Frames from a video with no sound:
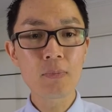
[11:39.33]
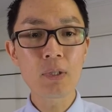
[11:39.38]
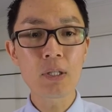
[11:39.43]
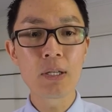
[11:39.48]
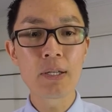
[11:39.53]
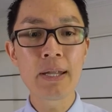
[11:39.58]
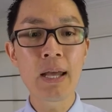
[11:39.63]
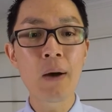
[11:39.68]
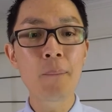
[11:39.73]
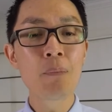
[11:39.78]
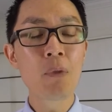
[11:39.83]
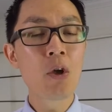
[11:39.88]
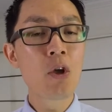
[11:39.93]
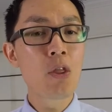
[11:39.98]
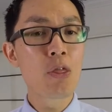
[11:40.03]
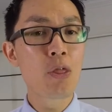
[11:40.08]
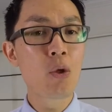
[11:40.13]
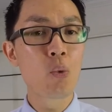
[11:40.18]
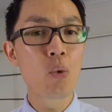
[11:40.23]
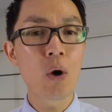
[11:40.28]
Now,
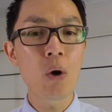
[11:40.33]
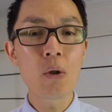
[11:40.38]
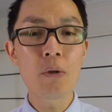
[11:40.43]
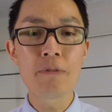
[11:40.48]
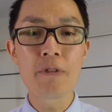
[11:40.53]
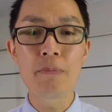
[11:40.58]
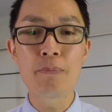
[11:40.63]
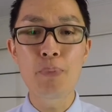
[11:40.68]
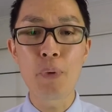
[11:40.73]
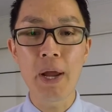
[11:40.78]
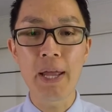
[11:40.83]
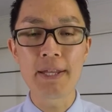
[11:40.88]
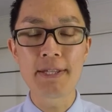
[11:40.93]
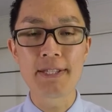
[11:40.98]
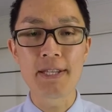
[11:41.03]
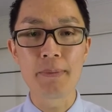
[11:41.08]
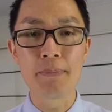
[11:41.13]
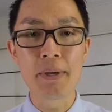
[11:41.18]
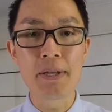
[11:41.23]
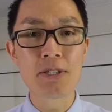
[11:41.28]
the role of the
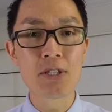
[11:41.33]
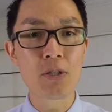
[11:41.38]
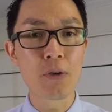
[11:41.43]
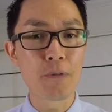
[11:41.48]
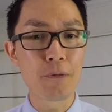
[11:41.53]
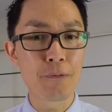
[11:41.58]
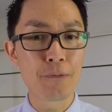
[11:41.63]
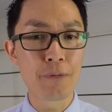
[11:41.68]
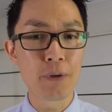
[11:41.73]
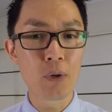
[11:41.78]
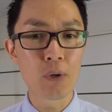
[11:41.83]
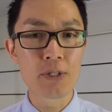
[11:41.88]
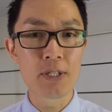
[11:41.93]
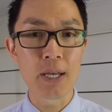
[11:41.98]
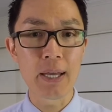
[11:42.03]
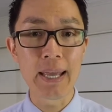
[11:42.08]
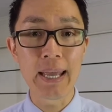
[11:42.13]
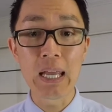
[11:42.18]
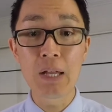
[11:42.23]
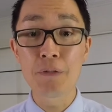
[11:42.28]
brainstem is to
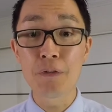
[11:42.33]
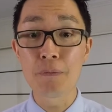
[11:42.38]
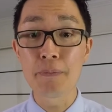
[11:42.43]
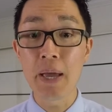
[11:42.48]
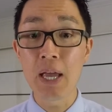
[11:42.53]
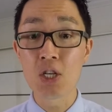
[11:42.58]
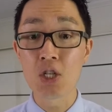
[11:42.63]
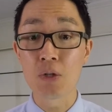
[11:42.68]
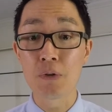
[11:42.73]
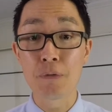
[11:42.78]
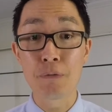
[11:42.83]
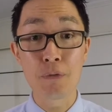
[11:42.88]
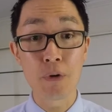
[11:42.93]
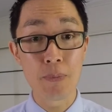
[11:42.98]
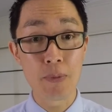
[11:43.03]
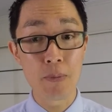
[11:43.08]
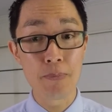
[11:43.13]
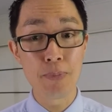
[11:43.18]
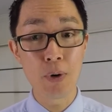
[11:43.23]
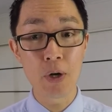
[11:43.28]
filter information
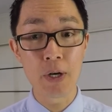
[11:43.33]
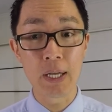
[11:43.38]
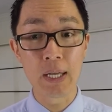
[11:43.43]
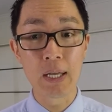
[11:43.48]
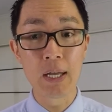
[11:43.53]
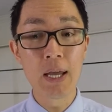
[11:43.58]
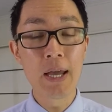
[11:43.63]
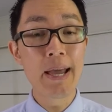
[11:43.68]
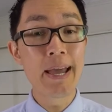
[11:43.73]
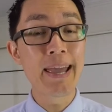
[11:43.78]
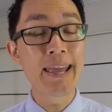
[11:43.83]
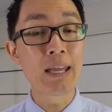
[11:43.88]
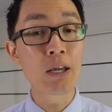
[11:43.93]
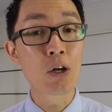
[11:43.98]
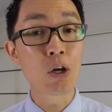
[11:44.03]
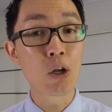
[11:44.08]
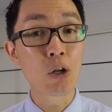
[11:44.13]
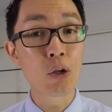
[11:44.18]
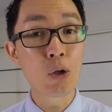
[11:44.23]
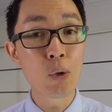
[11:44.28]
from the body,
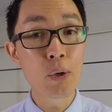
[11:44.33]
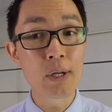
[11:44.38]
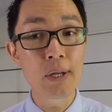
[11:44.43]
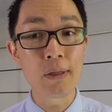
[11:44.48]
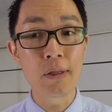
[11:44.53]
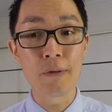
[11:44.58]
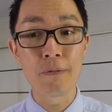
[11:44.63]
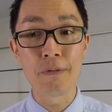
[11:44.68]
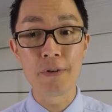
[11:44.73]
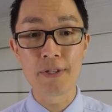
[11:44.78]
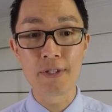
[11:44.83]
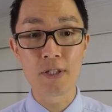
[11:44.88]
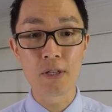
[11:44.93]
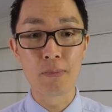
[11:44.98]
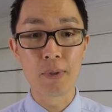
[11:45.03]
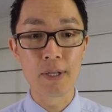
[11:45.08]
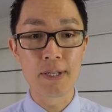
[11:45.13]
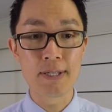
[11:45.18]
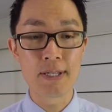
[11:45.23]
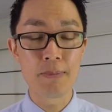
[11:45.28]
including the
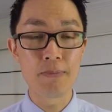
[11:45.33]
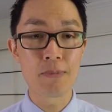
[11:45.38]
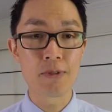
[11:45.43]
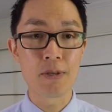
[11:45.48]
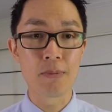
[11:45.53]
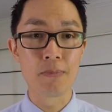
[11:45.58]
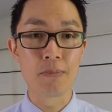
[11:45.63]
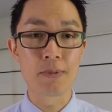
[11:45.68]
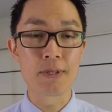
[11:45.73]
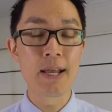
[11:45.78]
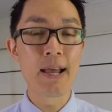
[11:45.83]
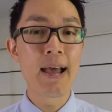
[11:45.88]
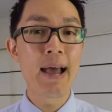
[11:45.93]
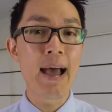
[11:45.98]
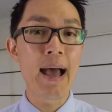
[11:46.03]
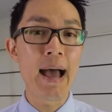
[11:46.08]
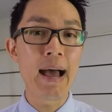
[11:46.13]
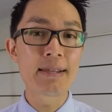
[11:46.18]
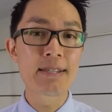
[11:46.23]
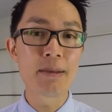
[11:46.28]
vestibular symptoms,
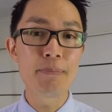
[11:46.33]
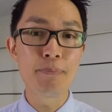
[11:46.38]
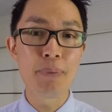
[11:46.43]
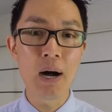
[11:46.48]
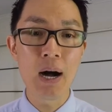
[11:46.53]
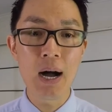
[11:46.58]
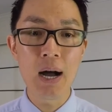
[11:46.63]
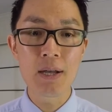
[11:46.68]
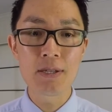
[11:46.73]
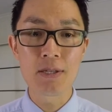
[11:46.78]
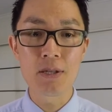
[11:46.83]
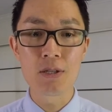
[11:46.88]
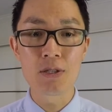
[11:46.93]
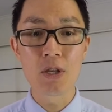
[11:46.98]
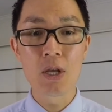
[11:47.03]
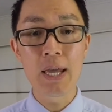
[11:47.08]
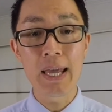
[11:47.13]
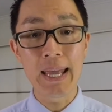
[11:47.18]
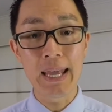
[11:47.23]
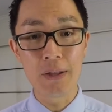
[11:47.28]
as it
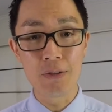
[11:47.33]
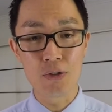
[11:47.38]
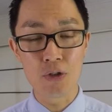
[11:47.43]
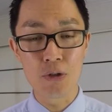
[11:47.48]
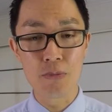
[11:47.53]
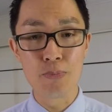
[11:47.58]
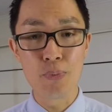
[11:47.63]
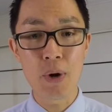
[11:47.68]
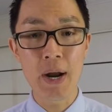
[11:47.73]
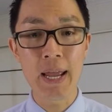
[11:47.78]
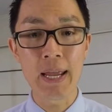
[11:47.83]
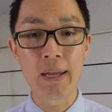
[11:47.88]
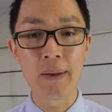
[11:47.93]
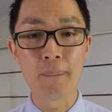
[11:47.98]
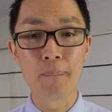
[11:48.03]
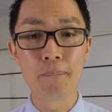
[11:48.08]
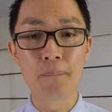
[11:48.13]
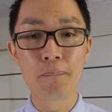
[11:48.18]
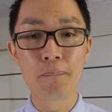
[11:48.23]
passes into the brain.